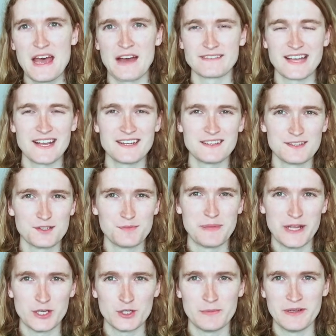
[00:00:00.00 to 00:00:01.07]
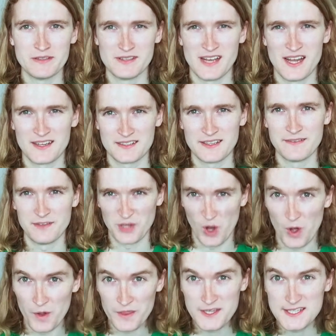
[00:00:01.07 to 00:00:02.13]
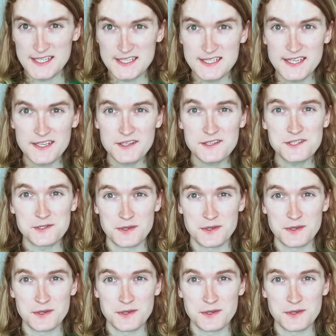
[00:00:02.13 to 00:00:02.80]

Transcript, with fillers: I've gotten a little better about not giving all the details,